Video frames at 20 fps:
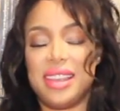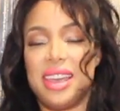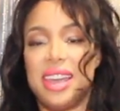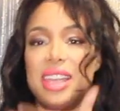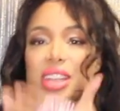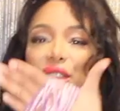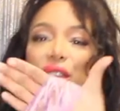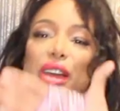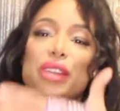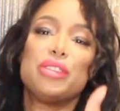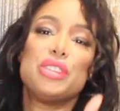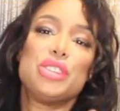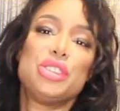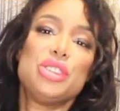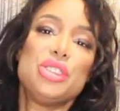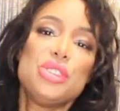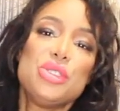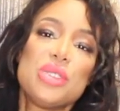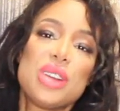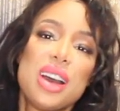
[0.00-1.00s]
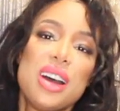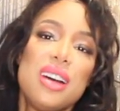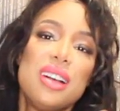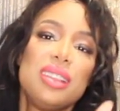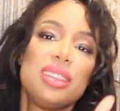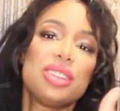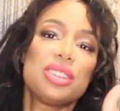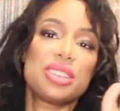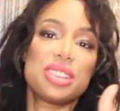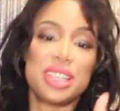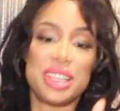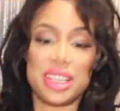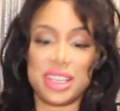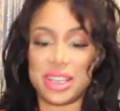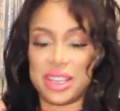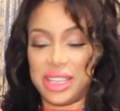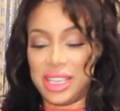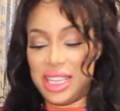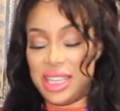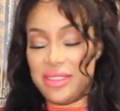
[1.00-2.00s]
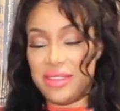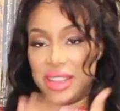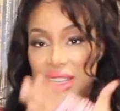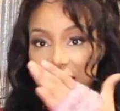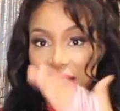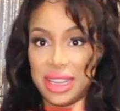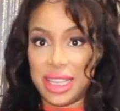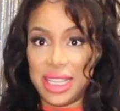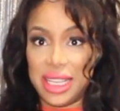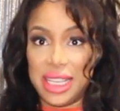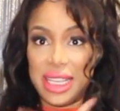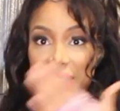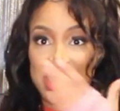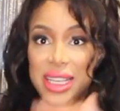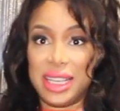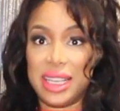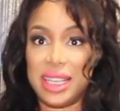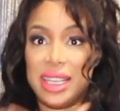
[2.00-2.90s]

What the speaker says: And you have the 2 colors here evenly.